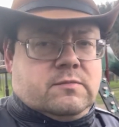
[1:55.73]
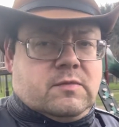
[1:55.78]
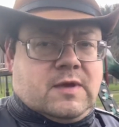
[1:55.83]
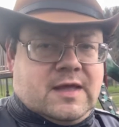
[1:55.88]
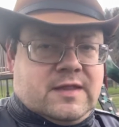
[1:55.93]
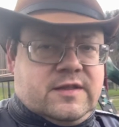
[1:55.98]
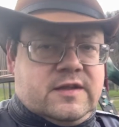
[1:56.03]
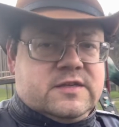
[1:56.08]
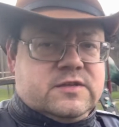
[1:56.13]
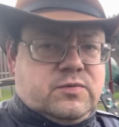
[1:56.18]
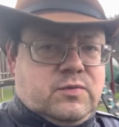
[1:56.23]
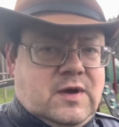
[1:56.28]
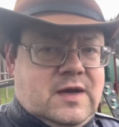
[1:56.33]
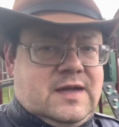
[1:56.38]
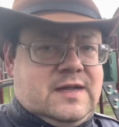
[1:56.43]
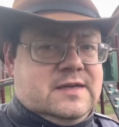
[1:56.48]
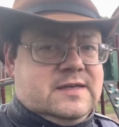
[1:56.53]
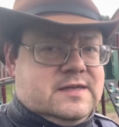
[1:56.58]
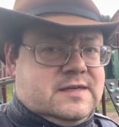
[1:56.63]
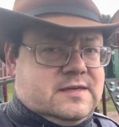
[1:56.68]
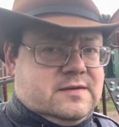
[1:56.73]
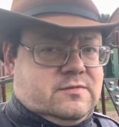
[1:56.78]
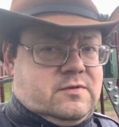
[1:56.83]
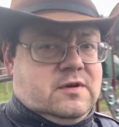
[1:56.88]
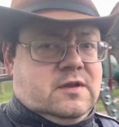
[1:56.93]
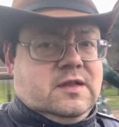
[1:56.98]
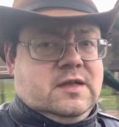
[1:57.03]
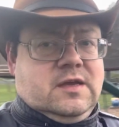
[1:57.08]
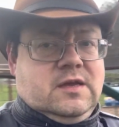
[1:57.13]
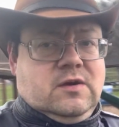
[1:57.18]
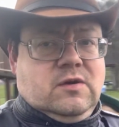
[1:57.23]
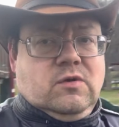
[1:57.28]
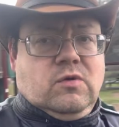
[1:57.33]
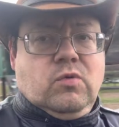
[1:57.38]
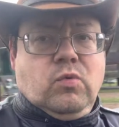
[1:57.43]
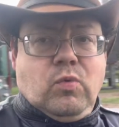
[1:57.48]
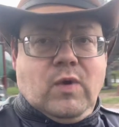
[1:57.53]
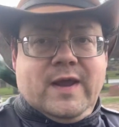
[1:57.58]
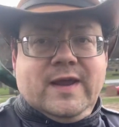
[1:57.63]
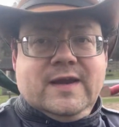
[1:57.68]
well, this was really a
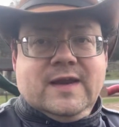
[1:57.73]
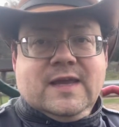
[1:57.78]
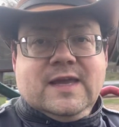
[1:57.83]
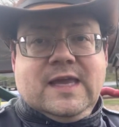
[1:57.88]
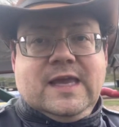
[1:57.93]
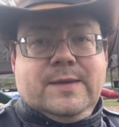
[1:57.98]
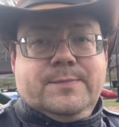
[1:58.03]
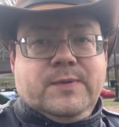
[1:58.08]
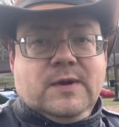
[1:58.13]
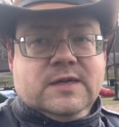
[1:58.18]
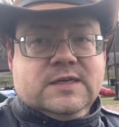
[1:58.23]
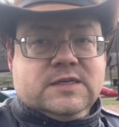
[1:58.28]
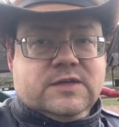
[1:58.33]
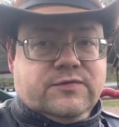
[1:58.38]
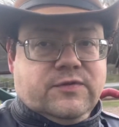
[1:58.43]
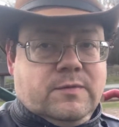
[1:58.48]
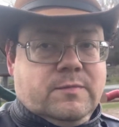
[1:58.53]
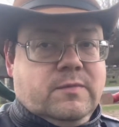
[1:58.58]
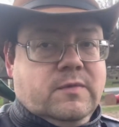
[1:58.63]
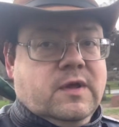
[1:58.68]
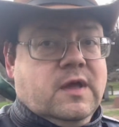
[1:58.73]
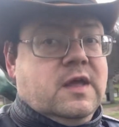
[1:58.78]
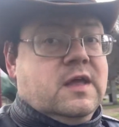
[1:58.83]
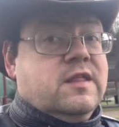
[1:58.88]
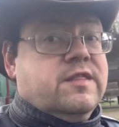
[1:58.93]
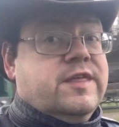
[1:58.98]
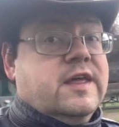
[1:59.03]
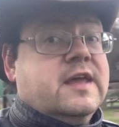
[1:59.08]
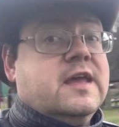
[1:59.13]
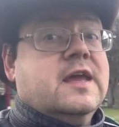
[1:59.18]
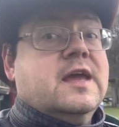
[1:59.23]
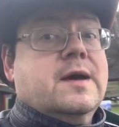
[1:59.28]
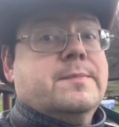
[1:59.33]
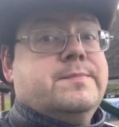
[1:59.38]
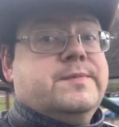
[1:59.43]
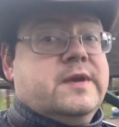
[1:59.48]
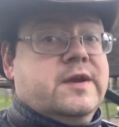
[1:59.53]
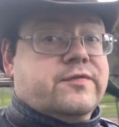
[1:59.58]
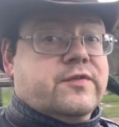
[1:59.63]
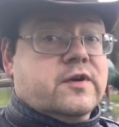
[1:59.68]
way to keep us from thinking
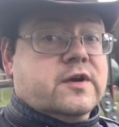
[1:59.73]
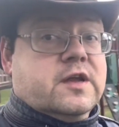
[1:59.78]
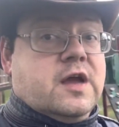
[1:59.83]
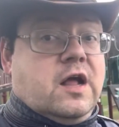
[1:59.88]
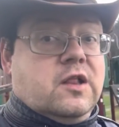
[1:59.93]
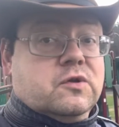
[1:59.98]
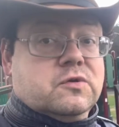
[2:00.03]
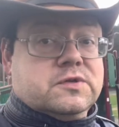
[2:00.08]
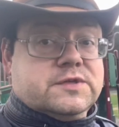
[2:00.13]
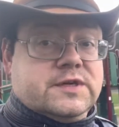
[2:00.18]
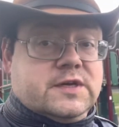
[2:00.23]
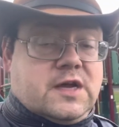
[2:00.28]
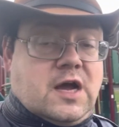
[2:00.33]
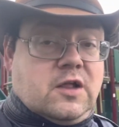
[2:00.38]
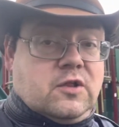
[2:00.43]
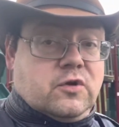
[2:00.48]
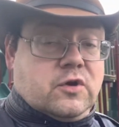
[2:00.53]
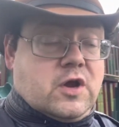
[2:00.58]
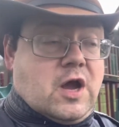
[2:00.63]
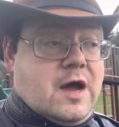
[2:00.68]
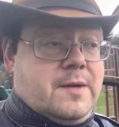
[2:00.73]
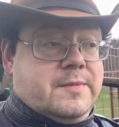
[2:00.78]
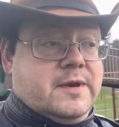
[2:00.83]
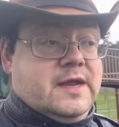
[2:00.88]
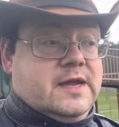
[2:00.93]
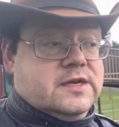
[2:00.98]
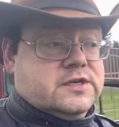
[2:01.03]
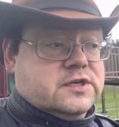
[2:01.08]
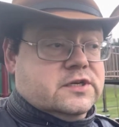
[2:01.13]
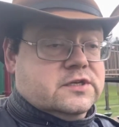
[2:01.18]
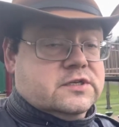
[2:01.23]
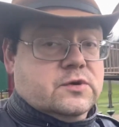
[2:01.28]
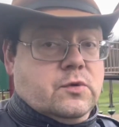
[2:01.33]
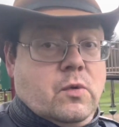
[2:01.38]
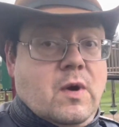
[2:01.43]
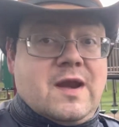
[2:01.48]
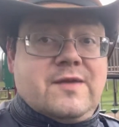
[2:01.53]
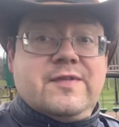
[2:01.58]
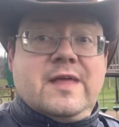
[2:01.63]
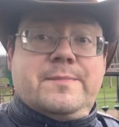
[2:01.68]
up different colors and color combinations. So
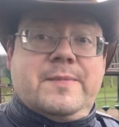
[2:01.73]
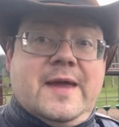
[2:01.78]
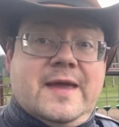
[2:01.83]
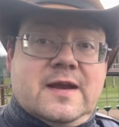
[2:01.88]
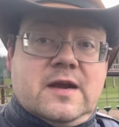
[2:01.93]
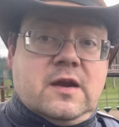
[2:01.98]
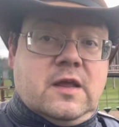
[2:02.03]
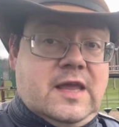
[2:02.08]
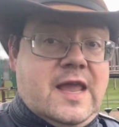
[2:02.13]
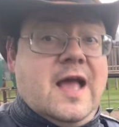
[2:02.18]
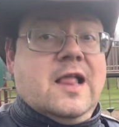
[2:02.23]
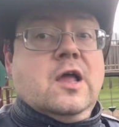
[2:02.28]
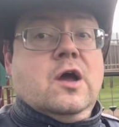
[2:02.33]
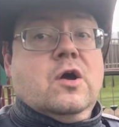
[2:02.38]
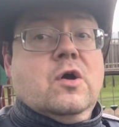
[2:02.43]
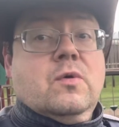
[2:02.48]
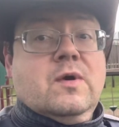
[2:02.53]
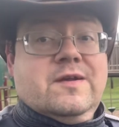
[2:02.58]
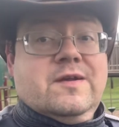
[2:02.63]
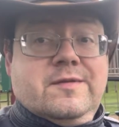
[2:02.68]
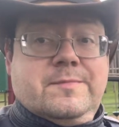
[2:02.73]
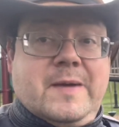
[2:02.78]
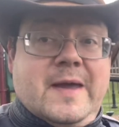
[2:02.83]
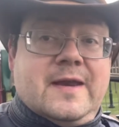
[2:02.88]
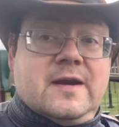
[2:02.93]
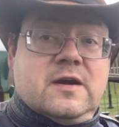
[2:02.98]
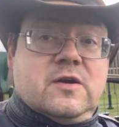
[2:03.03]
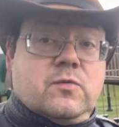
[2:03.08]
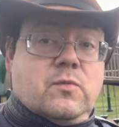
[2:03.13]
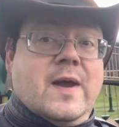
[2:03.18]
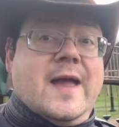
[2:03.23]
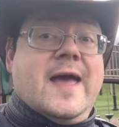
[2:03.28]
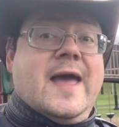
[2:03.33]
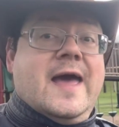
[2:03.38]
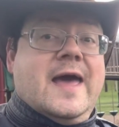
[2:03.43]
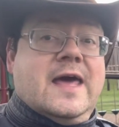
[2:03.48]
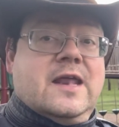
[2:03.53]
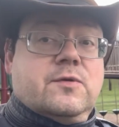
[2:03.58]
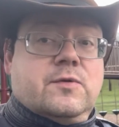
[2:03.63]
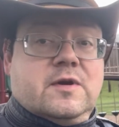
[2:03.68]
what if they painted it yellow? What painted it
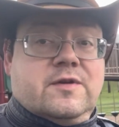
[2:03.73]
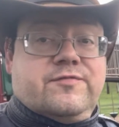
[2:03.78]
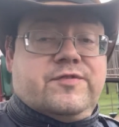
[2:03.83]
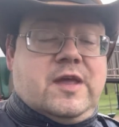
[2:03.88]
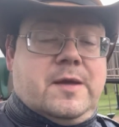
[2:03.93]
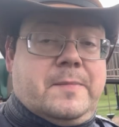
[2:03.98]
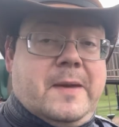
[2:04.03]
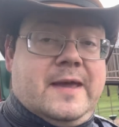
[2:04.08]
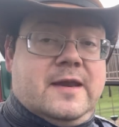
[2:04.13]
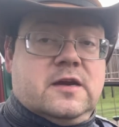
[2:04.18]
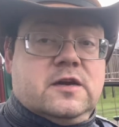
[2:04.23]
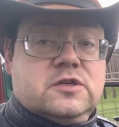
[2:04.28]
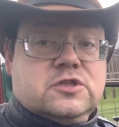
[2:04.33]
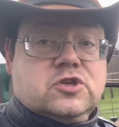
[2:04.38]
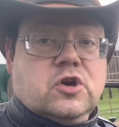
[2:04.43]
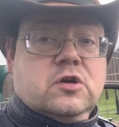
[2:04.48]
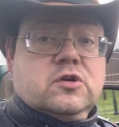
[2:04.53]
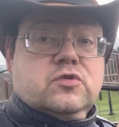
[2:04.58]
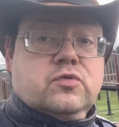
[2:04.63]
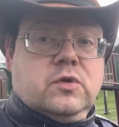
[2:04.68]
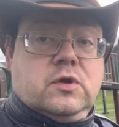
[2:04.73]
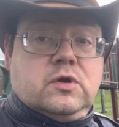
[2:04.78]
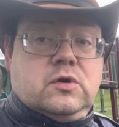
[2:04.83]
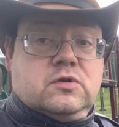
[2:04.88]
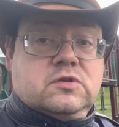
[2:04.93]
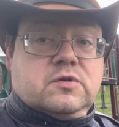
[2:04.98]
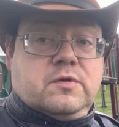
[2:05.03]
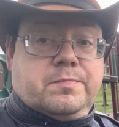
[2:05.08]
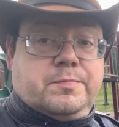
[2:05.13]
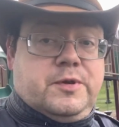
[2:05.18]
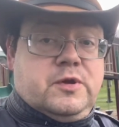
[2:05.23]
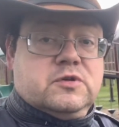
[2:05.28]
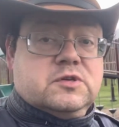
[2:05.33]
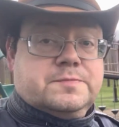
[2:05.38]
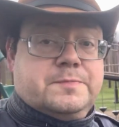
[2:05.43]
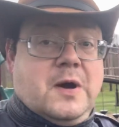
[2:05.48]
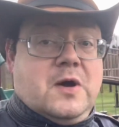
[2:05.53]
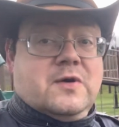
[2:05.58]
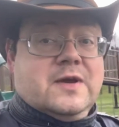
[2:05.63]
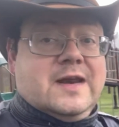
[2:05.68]
red? What if they painted it chartreuse with puce
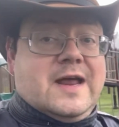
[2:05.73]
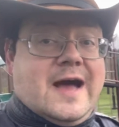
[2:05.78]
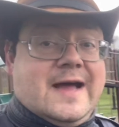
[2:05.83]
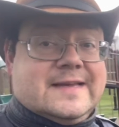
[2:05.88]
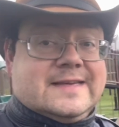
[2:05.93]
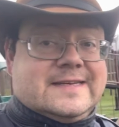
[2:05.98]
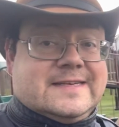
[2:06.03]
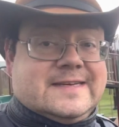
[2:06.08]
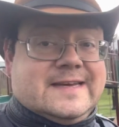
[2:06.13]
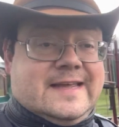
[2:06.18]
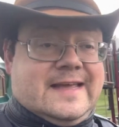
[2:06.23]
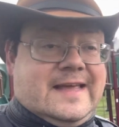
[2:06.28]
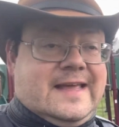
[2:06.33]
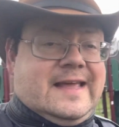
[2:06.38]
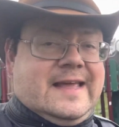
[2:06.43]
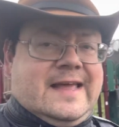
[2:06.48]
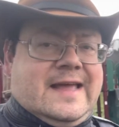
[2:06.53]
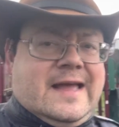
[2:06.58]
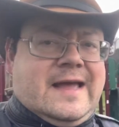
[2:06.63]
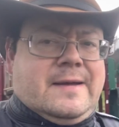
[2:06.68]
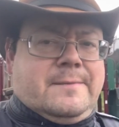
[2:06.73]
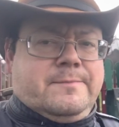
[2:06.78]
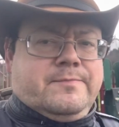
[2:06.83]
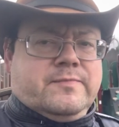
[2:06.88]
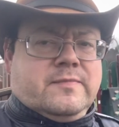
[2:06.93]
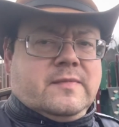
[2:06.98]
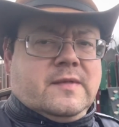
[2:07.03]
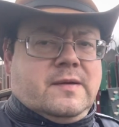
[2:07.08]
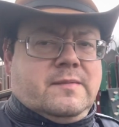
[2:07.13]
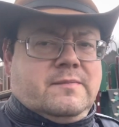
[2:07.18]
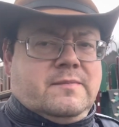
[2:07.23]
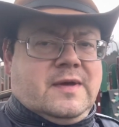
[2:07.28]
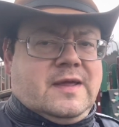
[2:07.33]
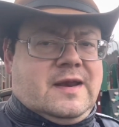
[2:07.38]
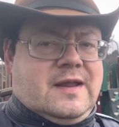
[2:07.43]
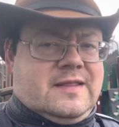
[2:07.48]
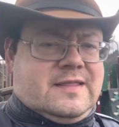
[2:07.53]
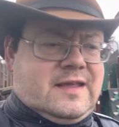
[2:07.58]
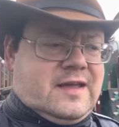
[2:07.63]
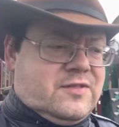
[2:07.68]
polka dots? But
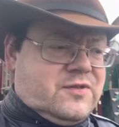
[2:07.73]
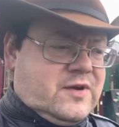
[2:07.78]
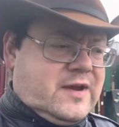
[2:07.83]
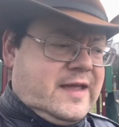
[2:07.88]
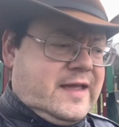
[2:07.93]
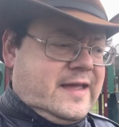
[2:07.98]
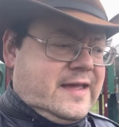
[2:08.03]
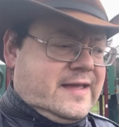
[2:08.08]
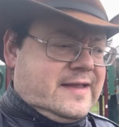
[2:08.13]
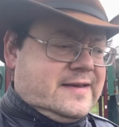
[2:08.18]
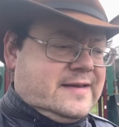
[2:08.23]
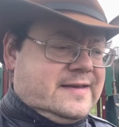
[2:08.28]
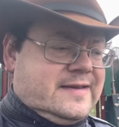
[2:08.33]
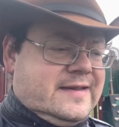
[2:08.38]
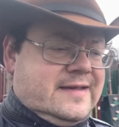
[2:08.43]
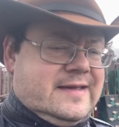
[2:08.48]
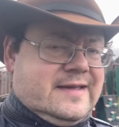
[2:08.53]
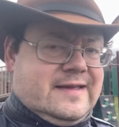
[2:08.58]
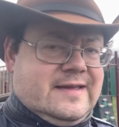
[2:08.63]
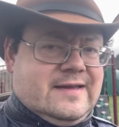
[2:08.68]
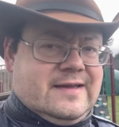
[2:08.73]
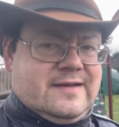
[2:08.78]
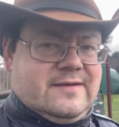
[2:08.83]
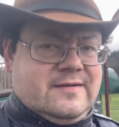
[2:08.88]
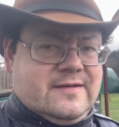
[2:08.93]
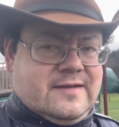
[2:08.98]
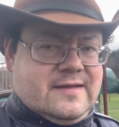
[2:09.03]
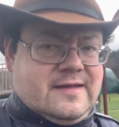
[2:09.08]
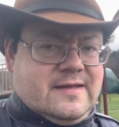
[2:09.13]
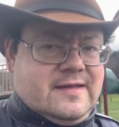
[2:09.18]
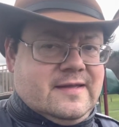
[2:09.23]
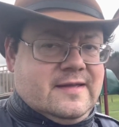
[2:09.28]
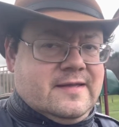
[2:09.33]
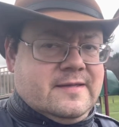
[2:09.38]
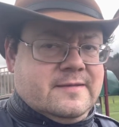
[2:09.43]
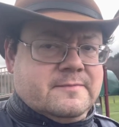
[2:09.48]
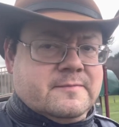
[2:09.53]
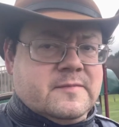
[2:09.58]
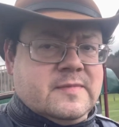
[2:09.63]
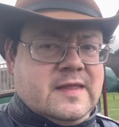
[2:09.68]
on the other hand, well,
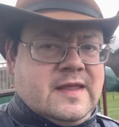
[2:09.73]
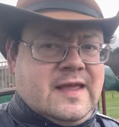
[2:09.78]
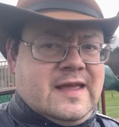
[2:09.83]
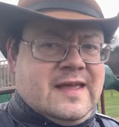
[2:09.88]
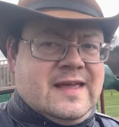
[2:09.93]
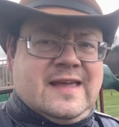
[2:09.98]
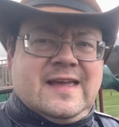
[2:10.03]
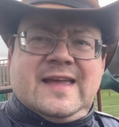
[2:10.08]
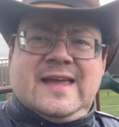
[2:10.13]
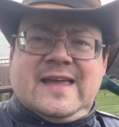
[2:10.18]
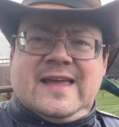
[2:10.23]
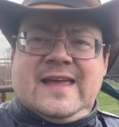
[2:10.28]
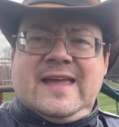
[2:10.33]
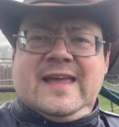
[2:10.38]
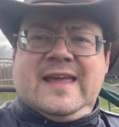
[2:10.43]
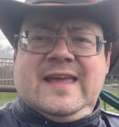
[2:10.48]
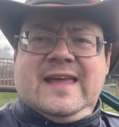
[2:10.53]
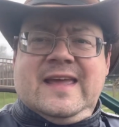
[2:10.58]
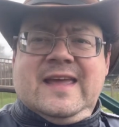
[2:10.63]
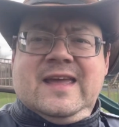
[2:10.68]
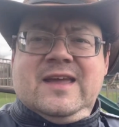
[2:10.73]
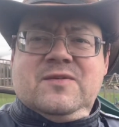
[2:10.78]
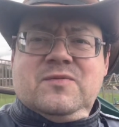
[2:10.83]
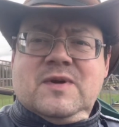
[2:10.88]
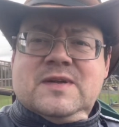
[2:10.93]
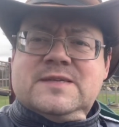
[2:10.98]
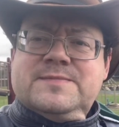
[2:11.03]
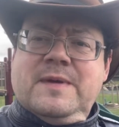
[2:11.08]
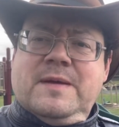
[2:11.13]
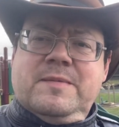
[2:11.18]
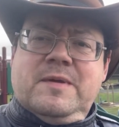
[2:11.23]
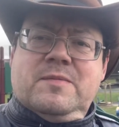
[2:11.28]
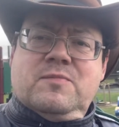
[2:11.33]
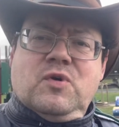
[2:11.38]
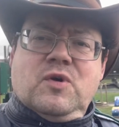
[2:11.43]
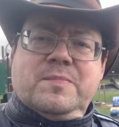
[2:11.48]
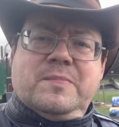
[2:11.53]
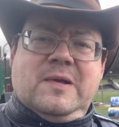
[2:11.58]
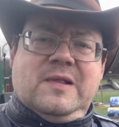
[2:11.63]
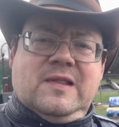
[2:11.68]
it was maybe a
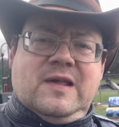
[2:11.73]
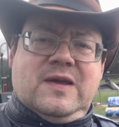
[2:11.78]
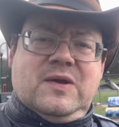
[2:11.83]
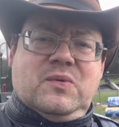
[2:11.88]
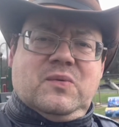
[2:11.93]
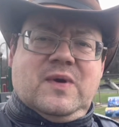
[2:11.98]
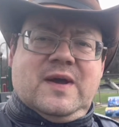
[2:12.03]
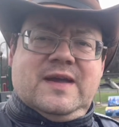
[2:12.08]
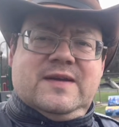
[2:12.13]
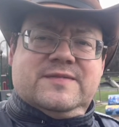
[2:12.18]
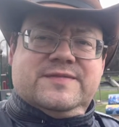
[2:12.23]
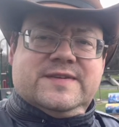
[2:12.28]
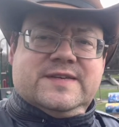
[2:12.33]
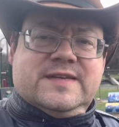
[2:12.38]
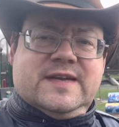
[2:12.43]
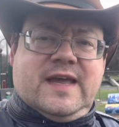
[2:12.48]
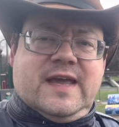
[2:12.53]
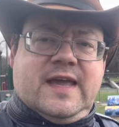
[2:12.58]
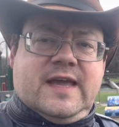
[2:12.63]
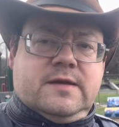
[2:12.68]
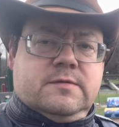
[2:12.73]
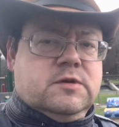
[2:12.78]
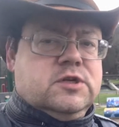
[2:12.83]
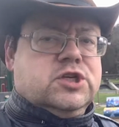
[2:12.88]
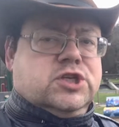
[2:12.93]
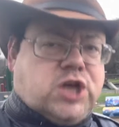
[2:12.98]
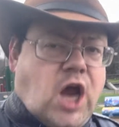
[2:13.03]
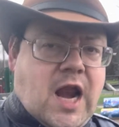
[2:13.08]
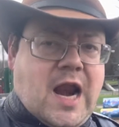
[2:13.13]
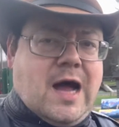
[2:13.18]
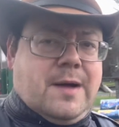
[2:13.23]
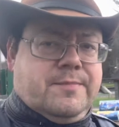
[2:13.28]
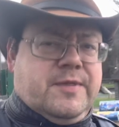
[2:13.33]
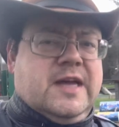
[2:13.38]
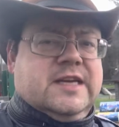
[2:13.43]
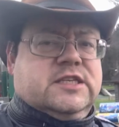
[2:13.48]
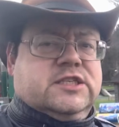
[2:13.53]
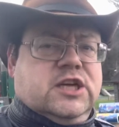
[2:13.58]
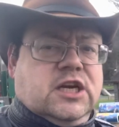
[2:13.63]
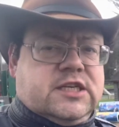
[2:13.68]
more polite way of saying, shut up,
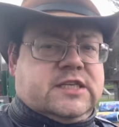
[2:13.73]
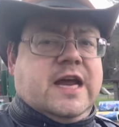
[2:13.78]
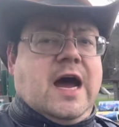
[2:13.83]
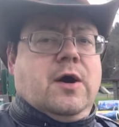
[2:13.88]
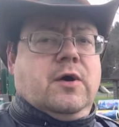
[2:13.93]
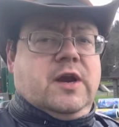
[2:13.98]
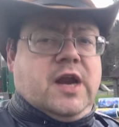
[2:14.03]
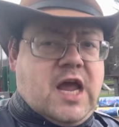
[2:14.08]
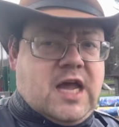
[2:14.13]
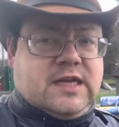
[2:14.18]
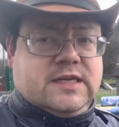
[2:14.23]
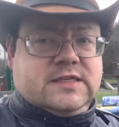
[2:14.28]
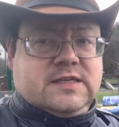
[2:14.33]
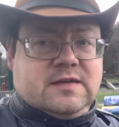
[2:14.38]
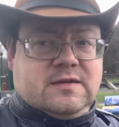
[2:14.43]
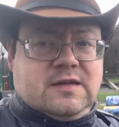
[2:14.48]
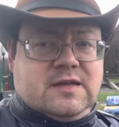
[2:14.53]
that's just how it is.